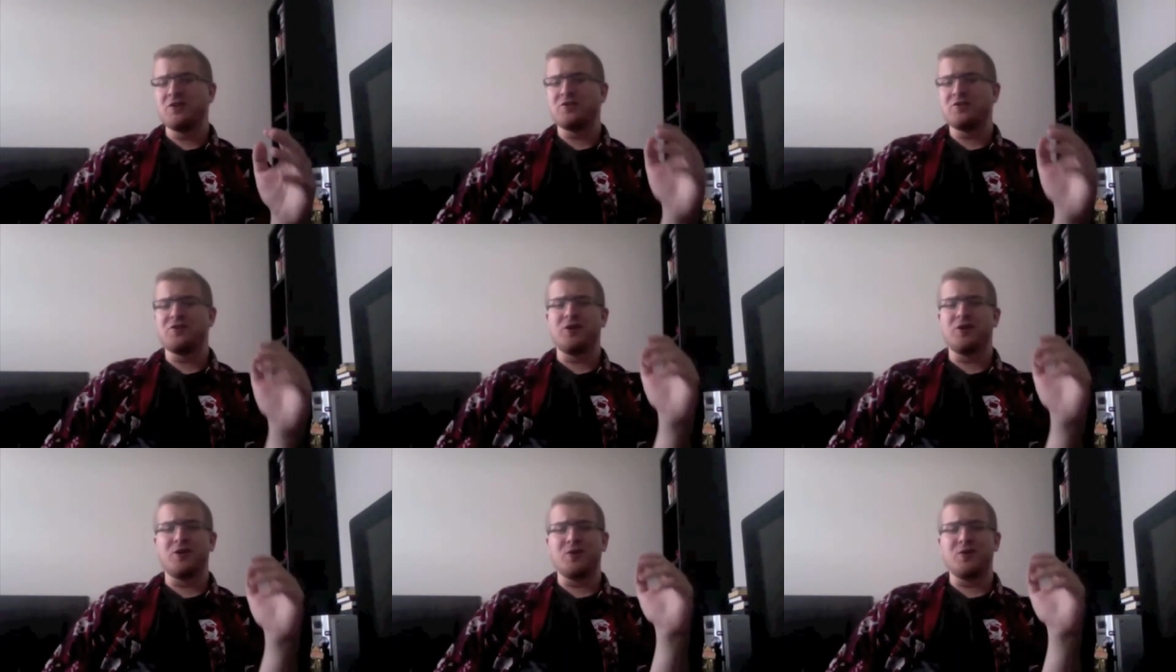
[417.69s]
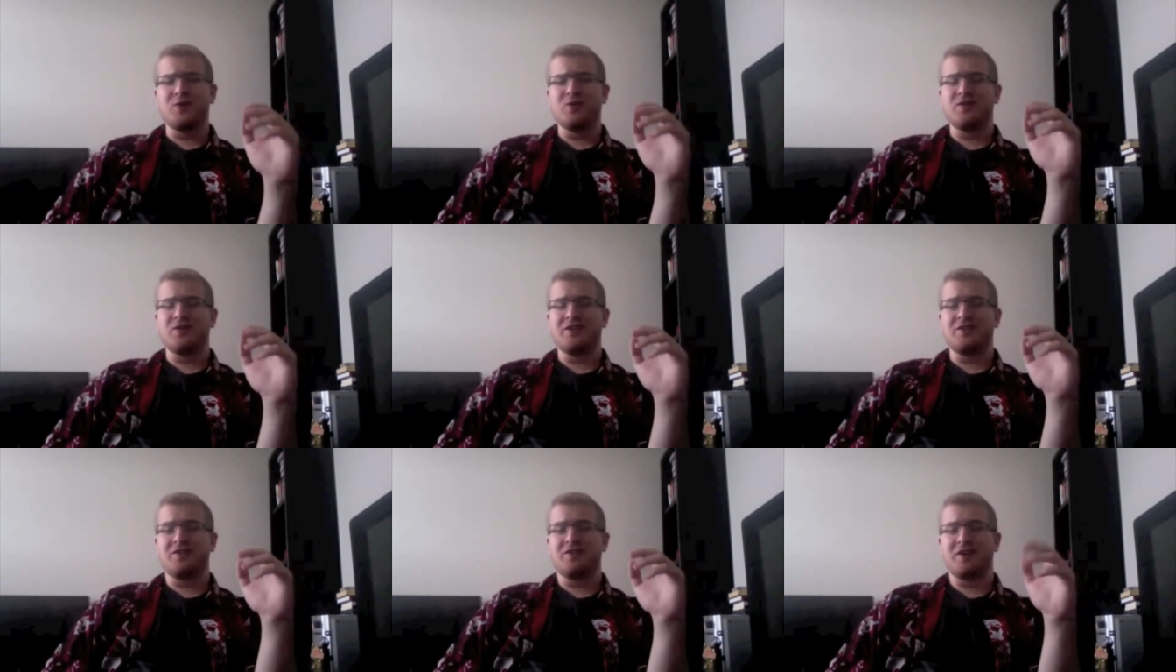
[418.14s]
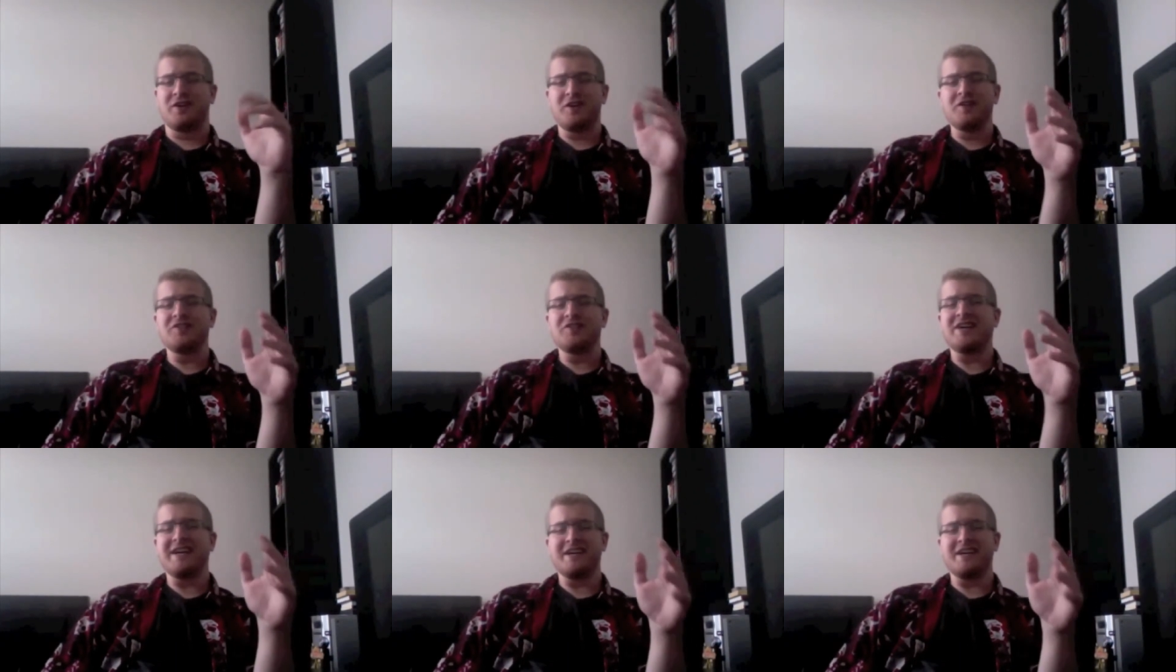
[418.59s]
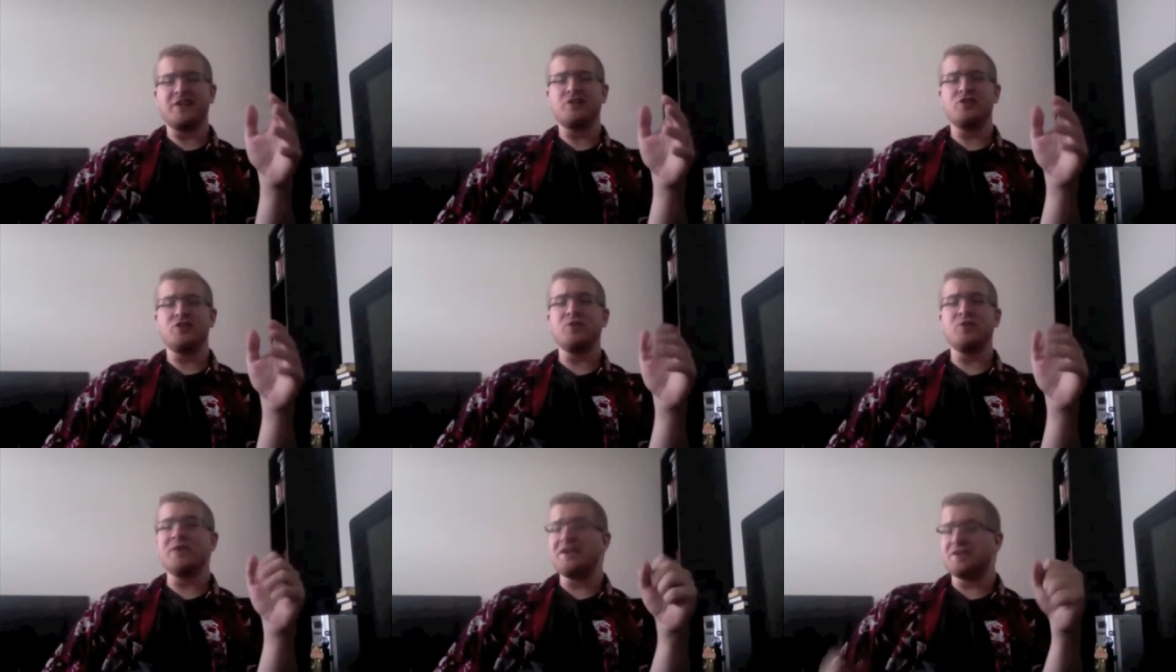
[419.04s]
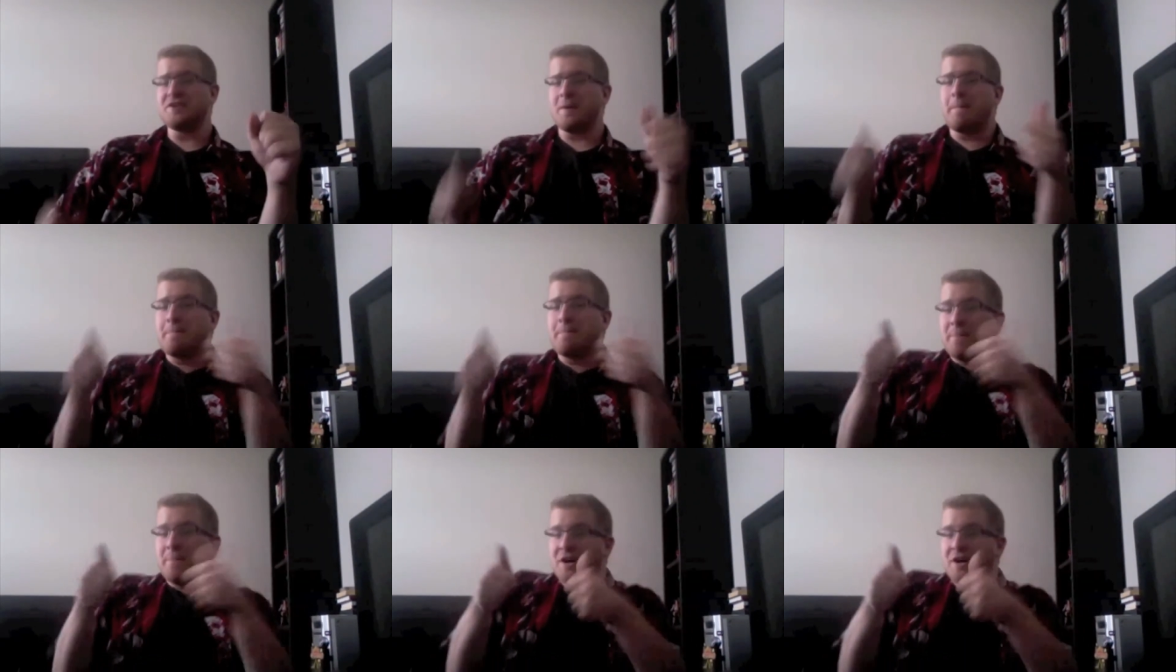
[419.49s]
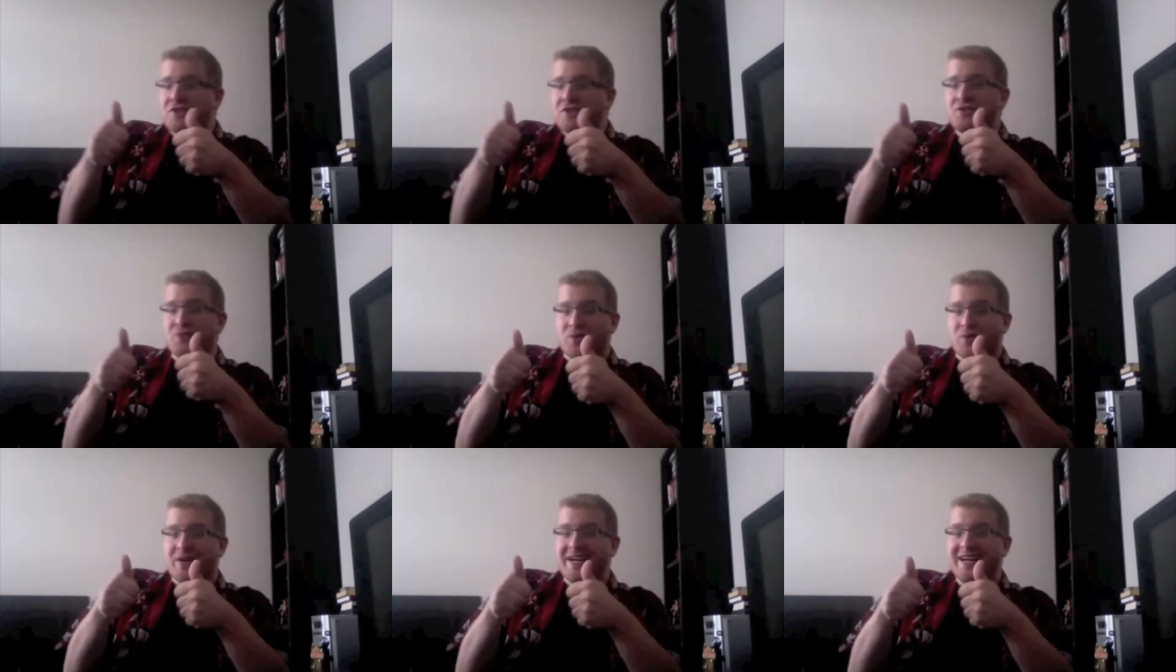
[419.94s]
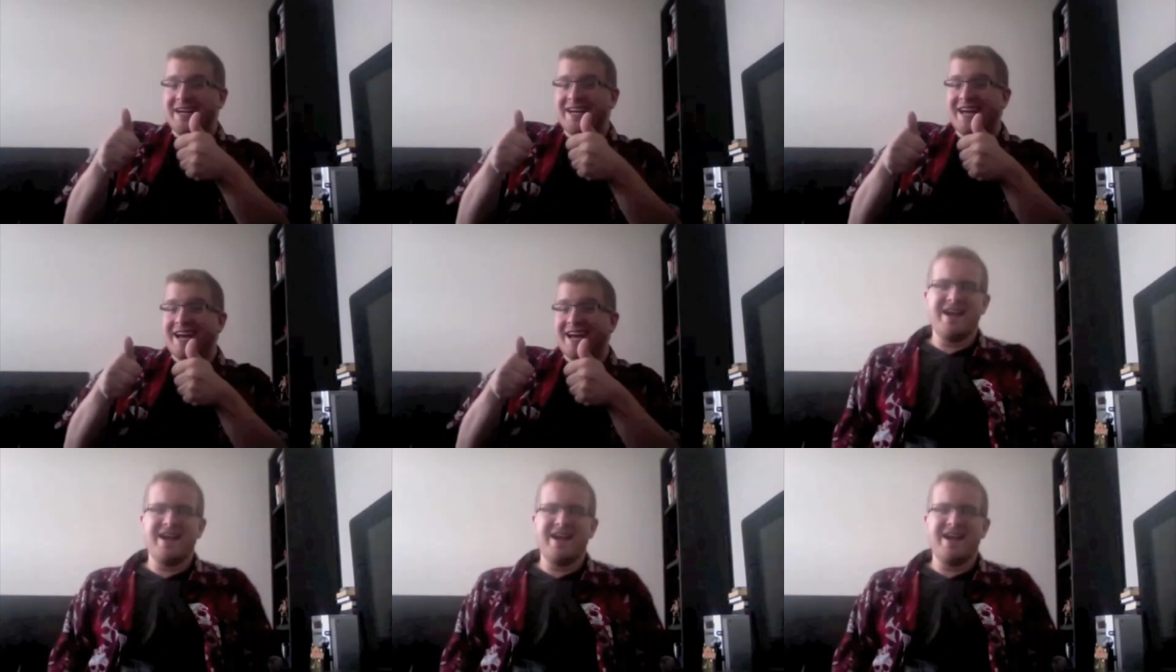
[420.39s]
So the Darkseid issue is a must-read.